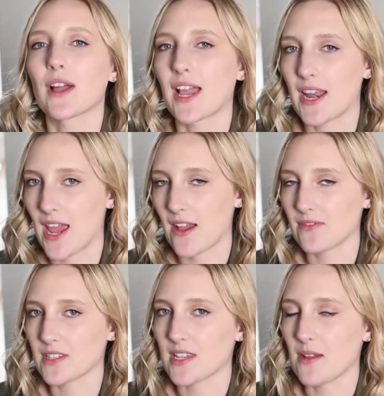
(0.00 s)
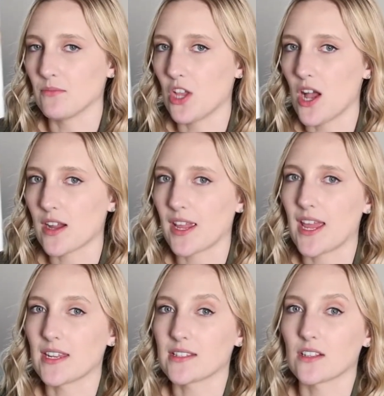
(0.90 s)
I kind of have the same look
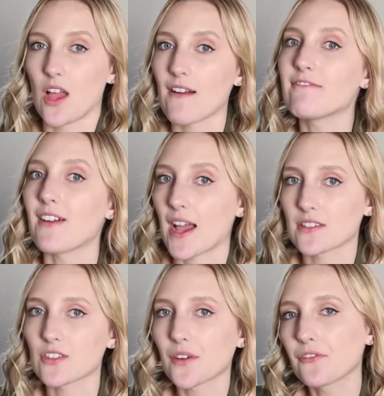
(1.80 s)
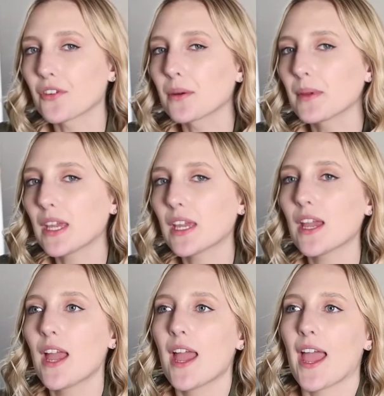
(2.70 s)
and it's a lot faster for
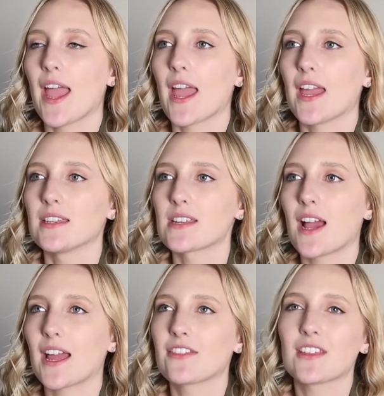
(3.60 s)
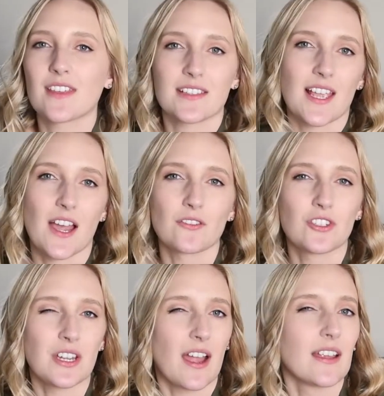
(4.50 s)
me, and I think that's how
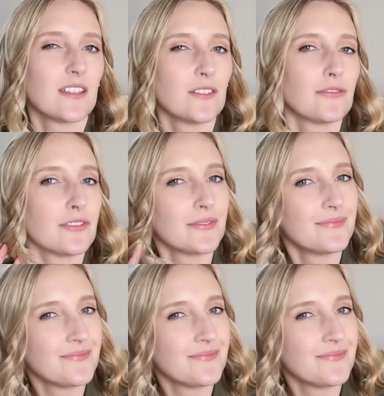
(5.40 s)
she kind of